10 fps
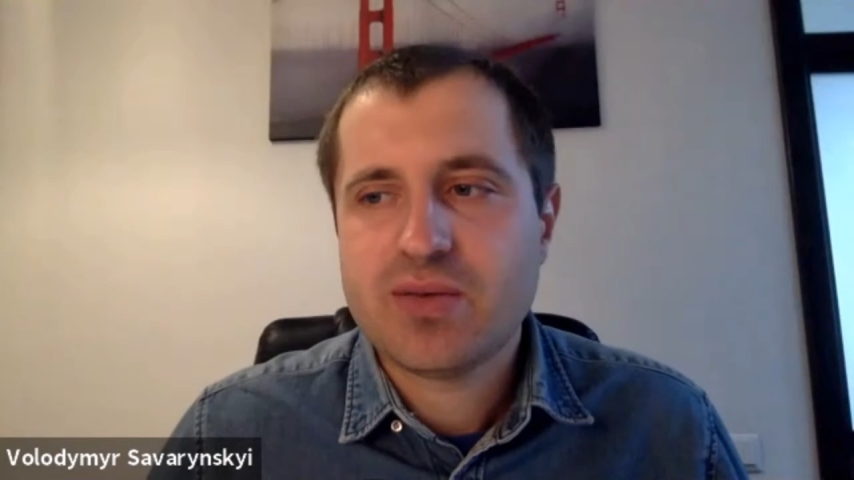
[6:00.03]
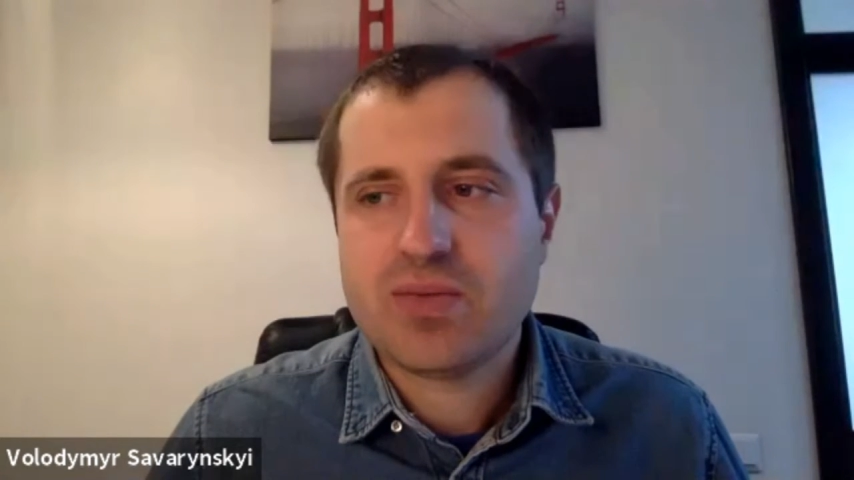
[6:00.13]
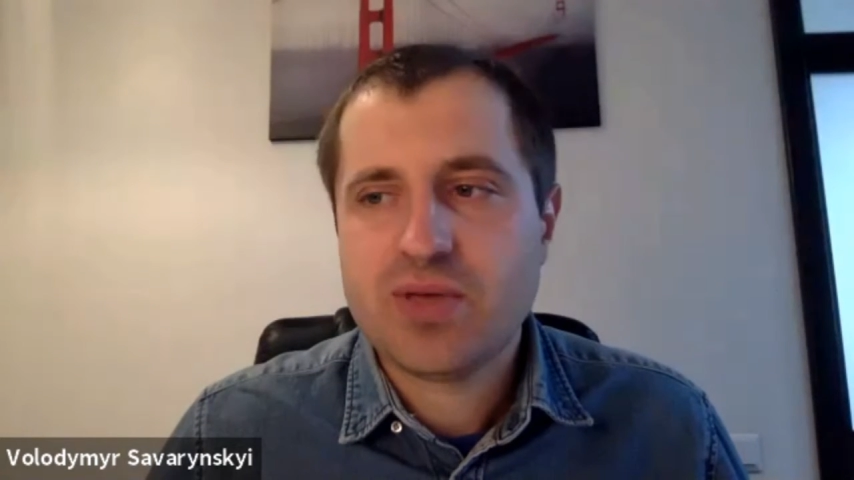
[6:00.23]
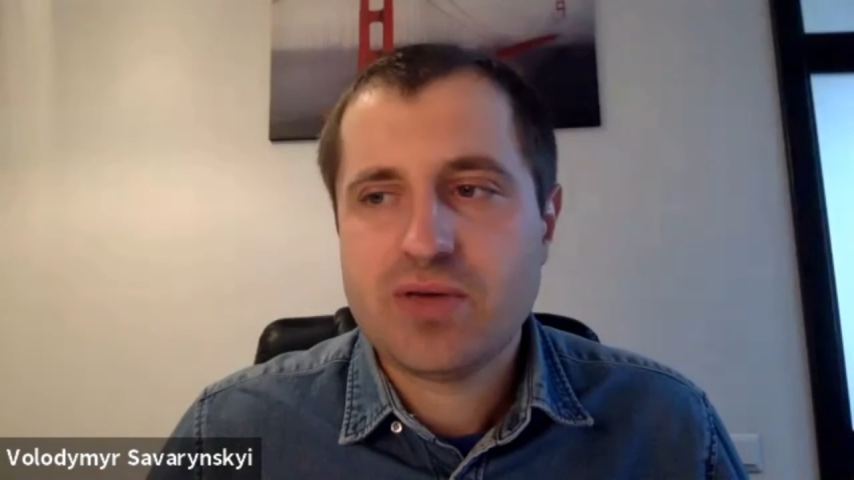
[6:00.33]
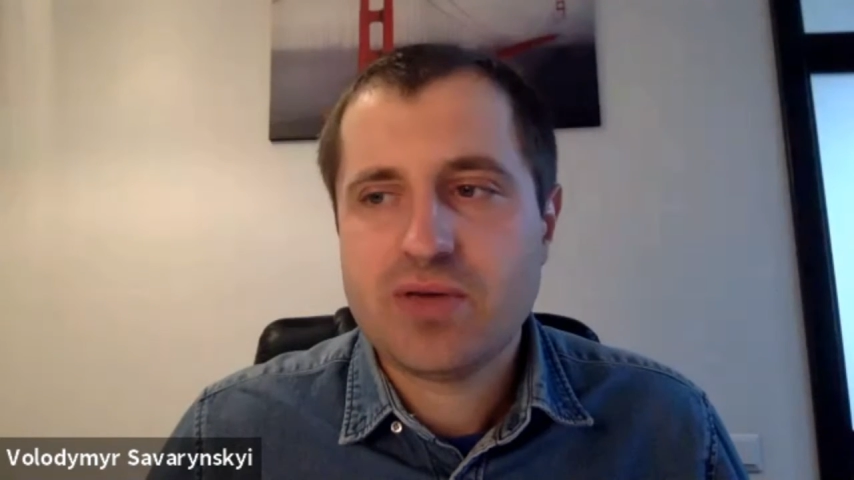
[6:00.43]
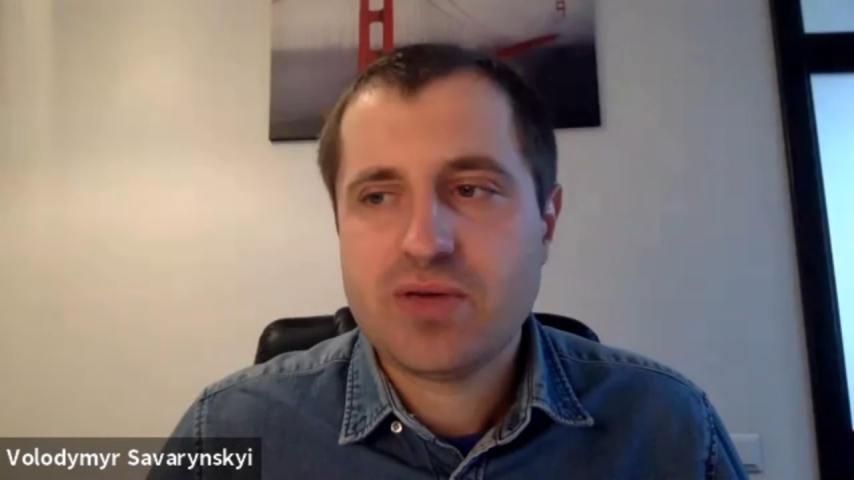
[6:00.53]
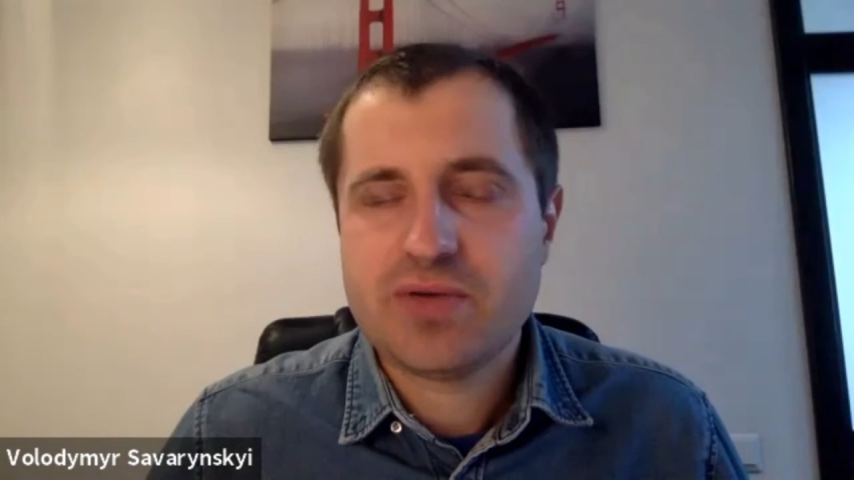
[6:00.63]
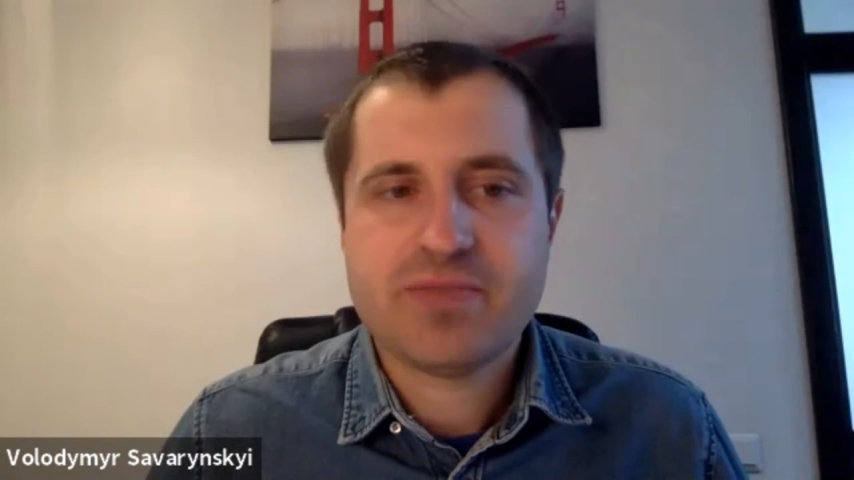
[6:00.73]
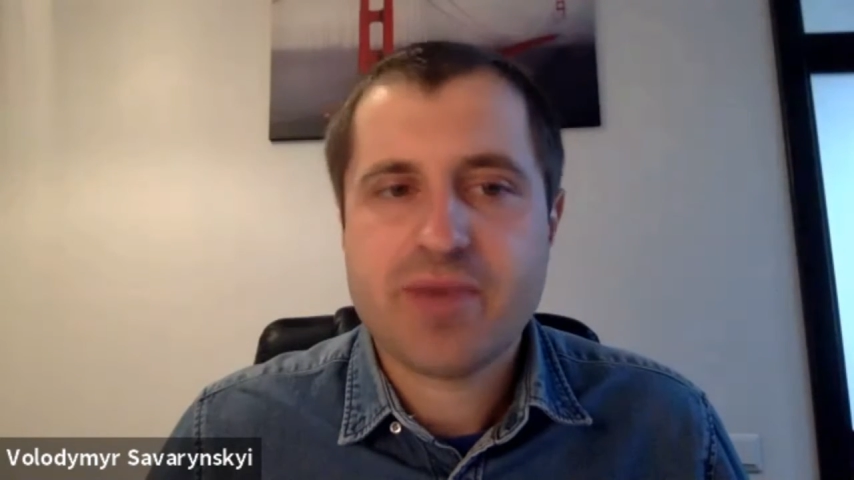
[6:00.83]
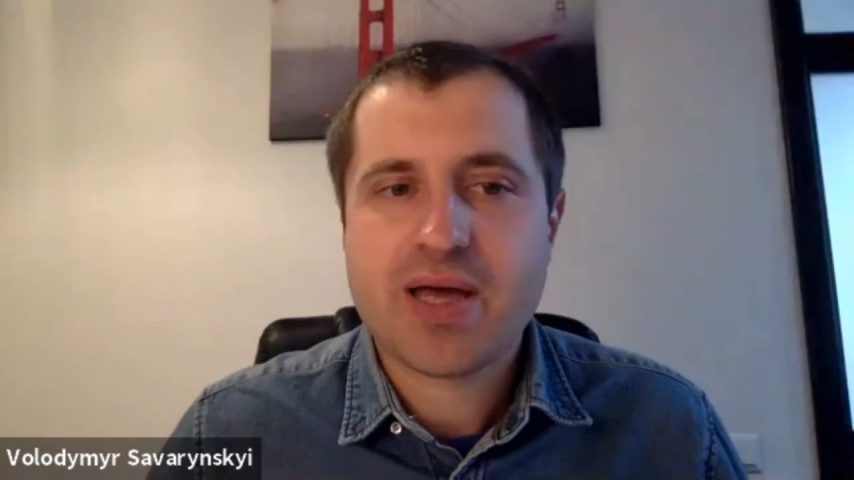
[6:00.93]
We
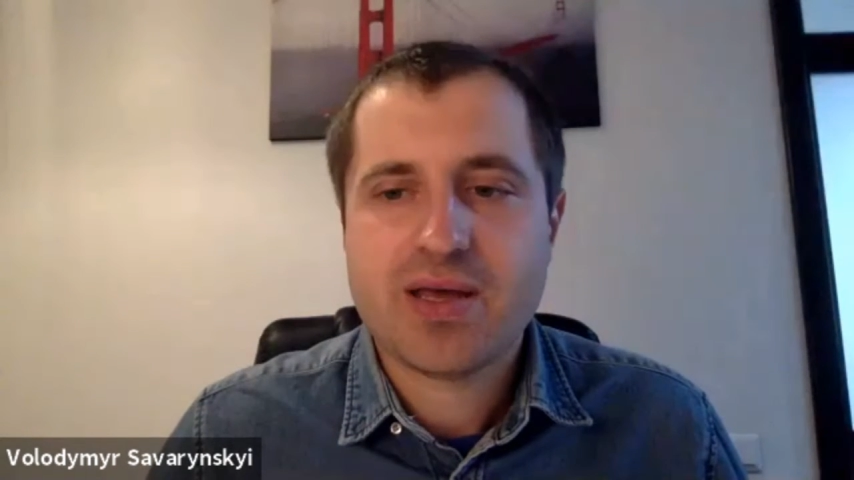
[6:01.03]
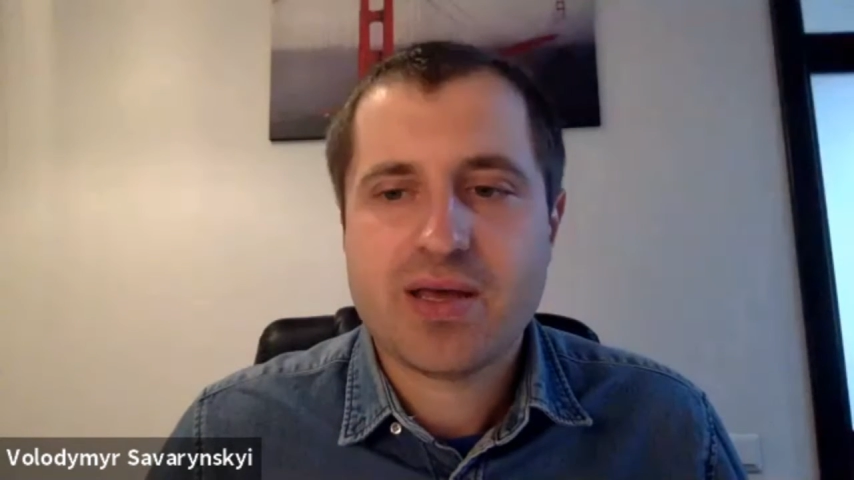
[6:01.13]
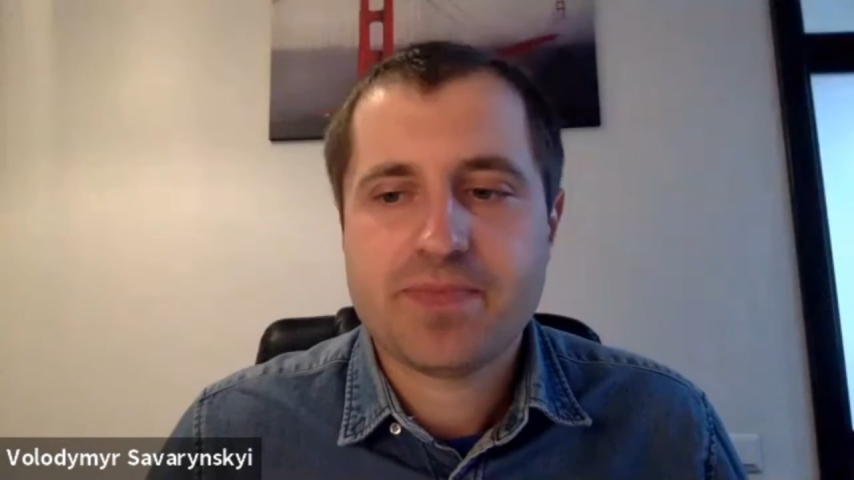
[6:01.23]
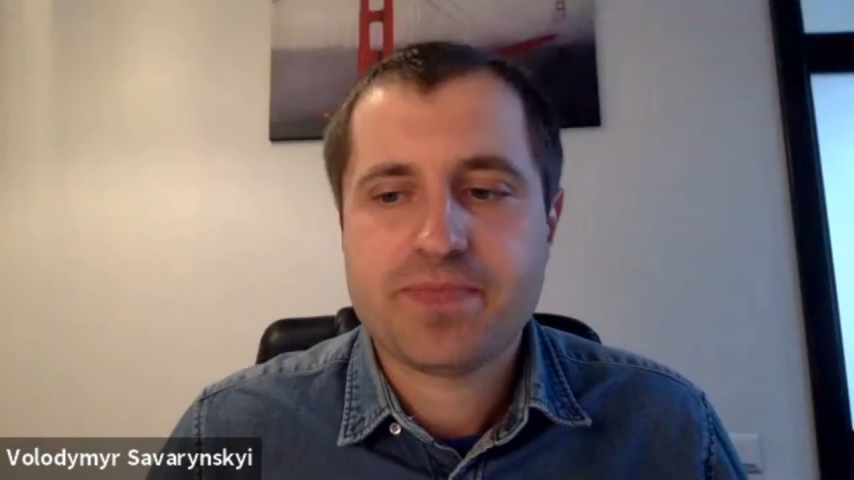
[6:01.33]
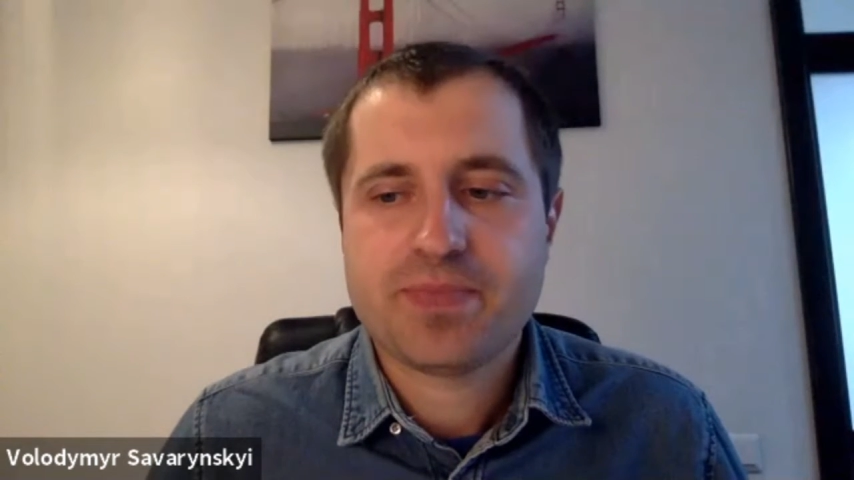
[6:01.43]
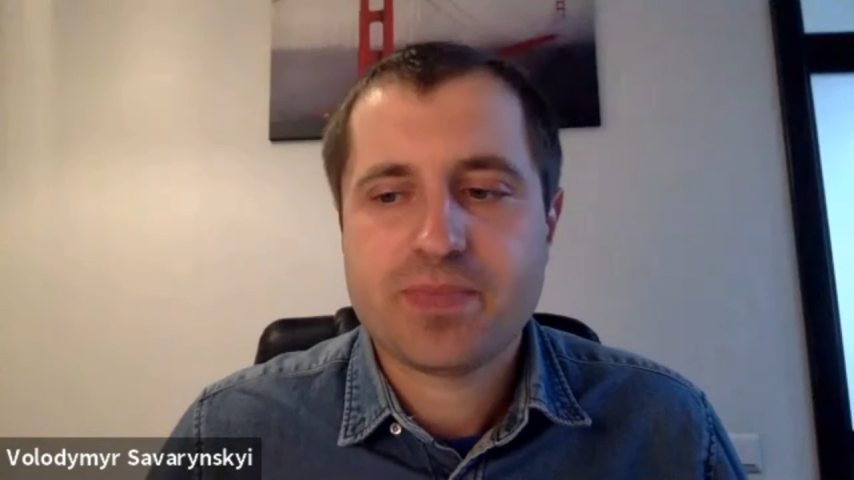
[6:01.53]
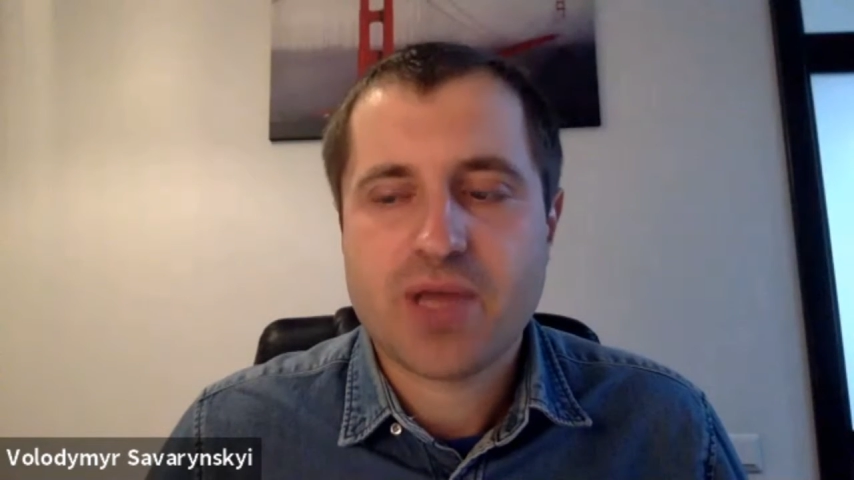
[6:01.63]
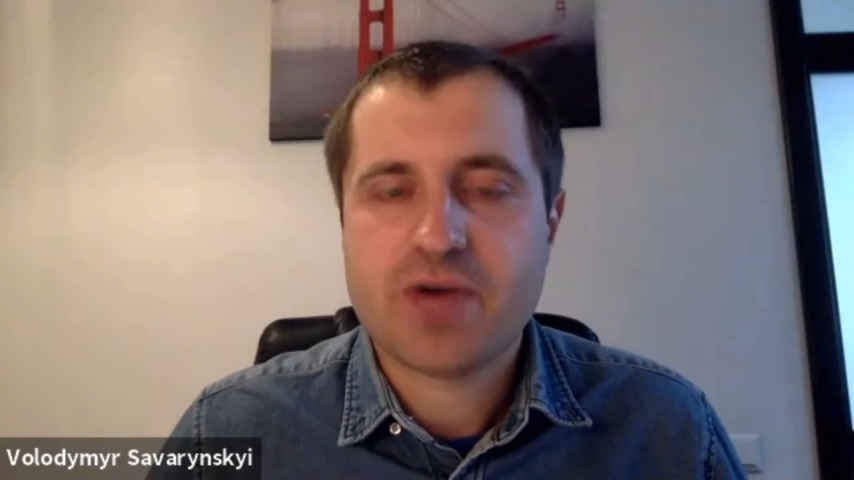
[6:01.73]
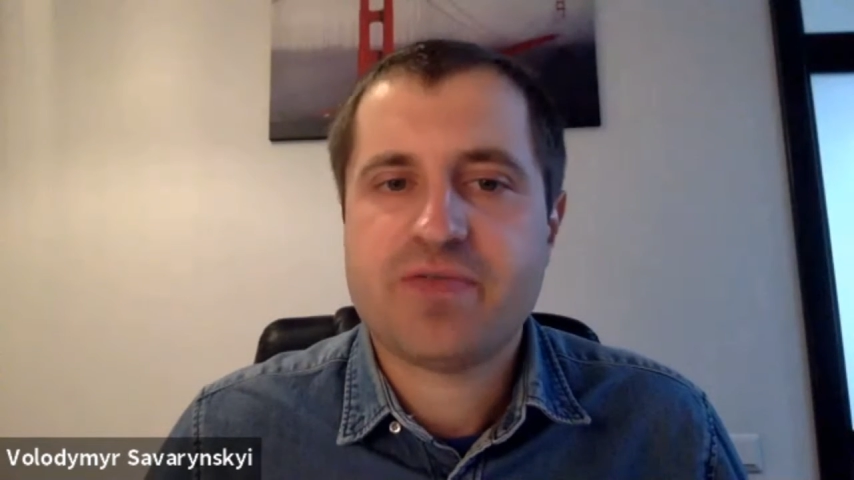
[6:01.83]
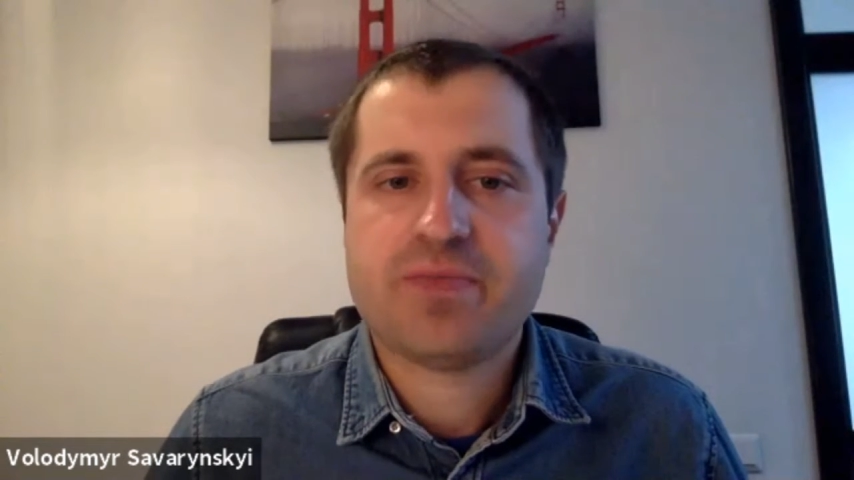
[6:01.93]
receive many
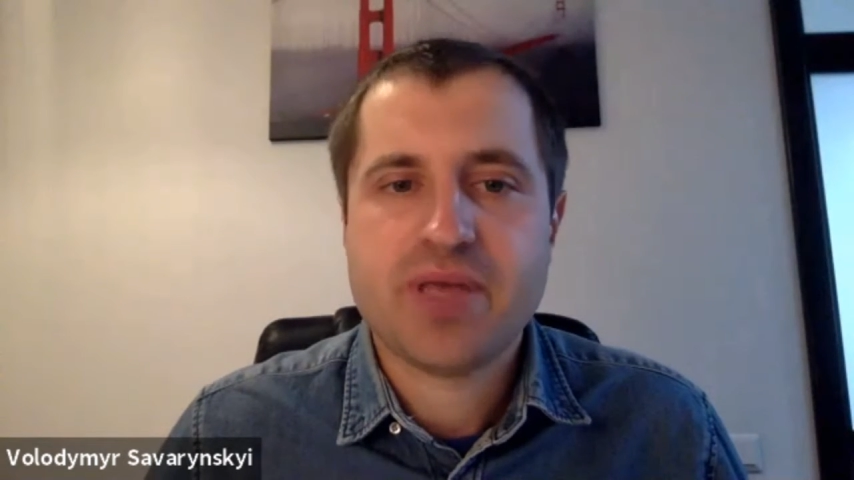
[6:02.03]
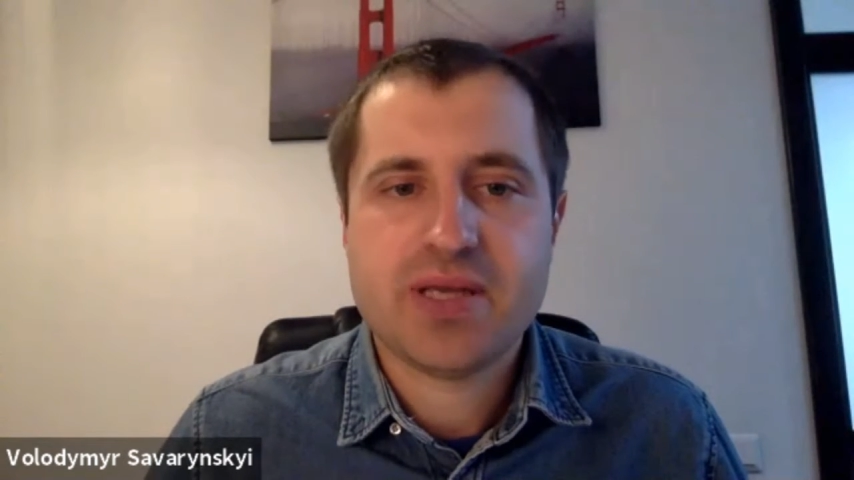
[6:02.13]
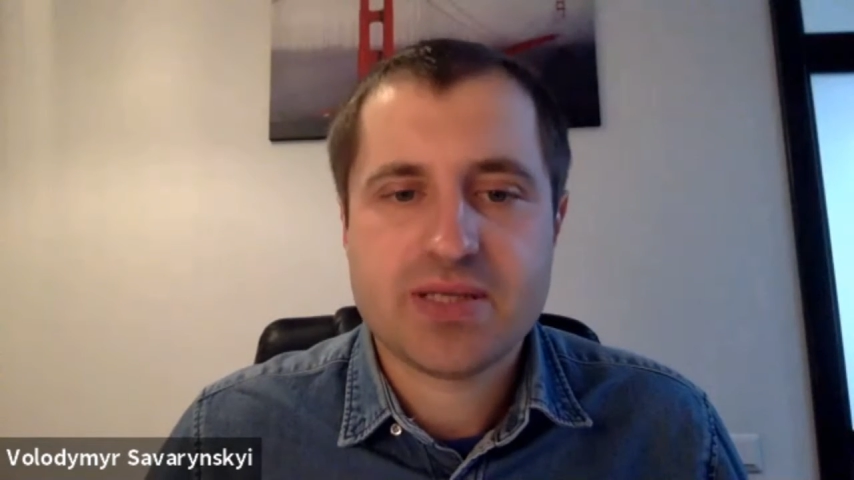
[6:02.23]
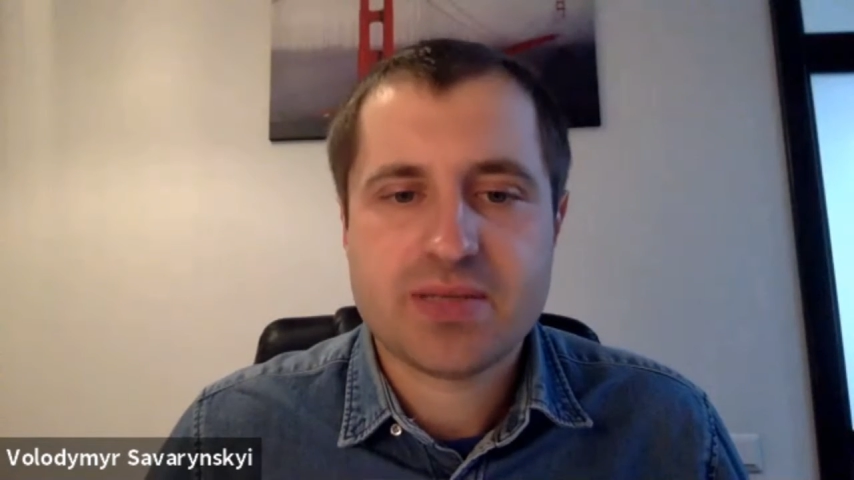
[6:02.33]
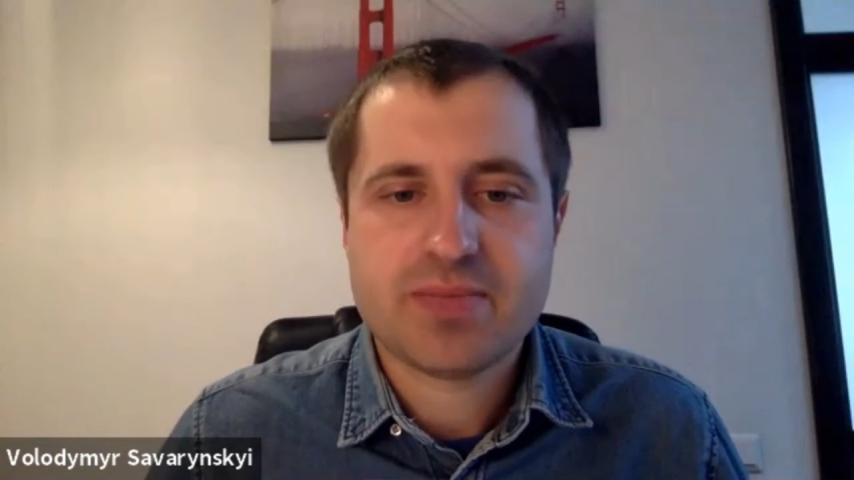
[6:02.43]
RFPs,